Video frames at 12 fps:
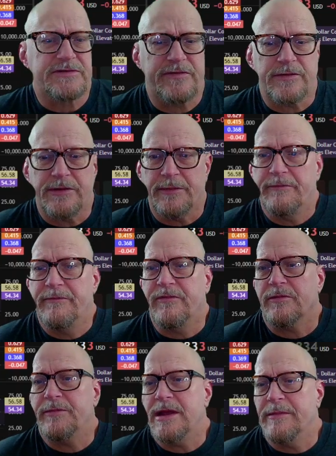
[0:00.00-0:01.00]
for
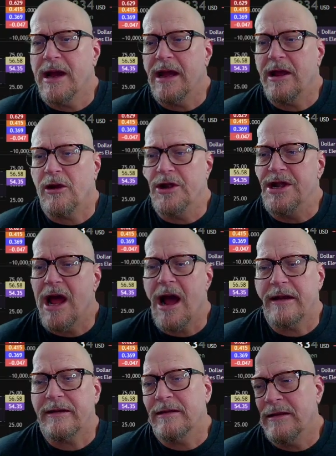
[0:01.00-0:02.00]
PMI are
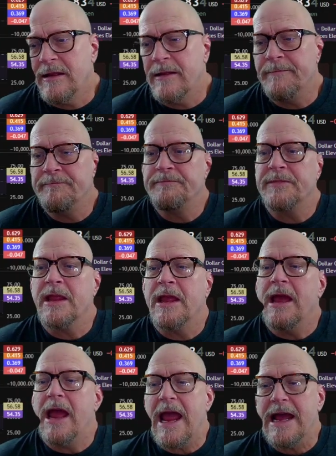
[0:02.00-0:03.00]
not
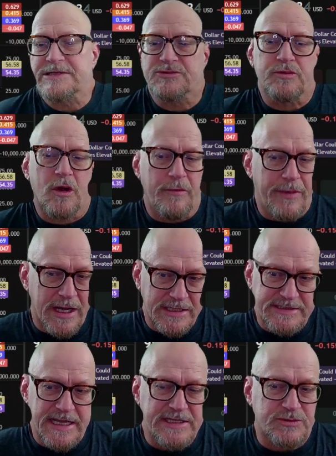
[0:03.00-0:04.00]
as robust
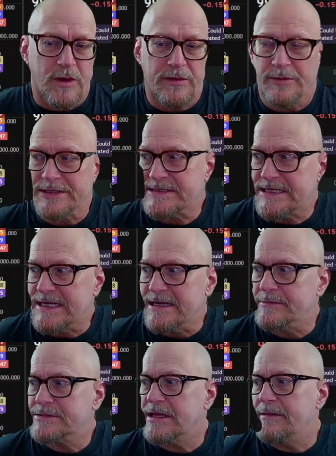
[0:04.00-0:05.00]
as one would
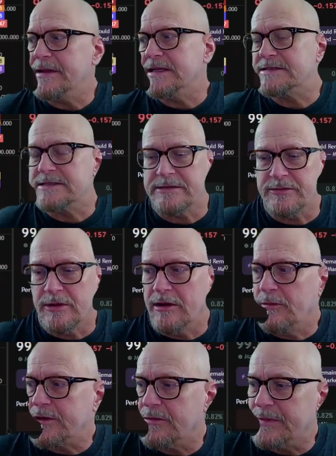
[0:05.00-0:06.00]
seem. So that means that
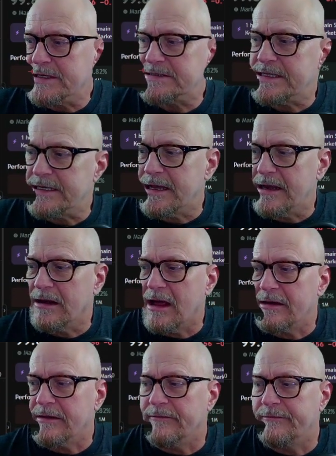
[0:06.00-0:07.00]
we could be seeing a
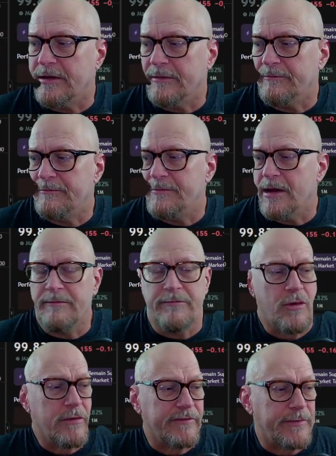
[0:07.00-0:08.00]
lot of
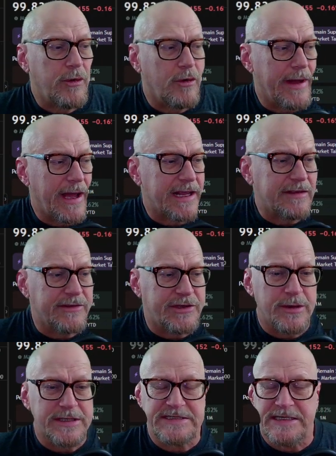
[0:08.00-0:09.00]
more of a pullback in the
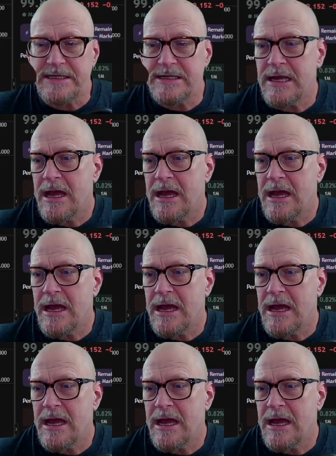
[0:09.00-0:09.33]
USD,